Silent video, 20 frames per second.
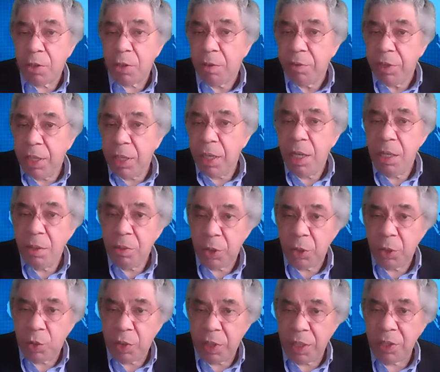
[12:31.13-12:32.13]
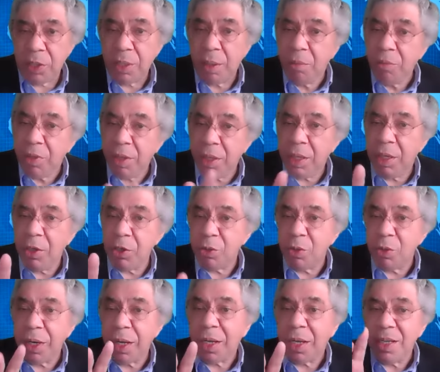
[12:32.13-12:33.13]
of the industry, something
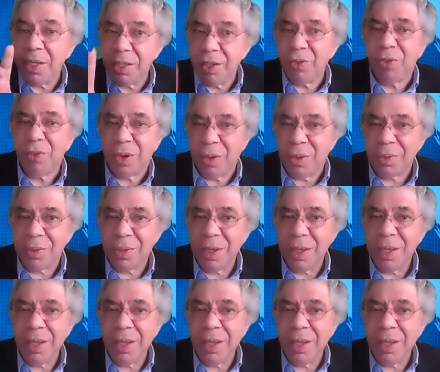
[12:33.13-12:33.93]
historically difficult